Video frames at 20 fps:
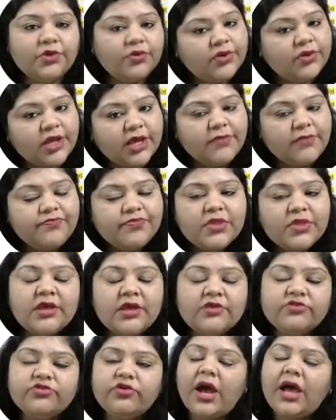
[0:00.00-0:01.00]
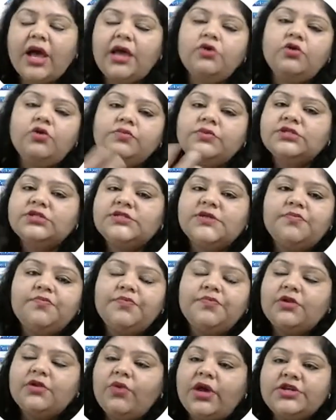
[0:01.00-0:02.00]
Okay, so I hope this
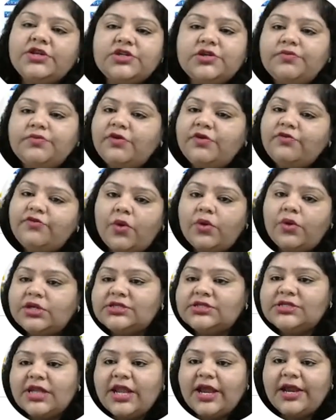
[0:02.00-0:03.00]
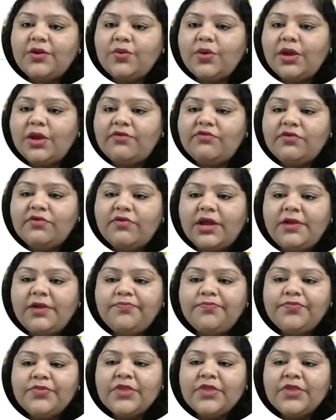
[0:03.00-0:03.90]
simple question number 4 is clear to everyone.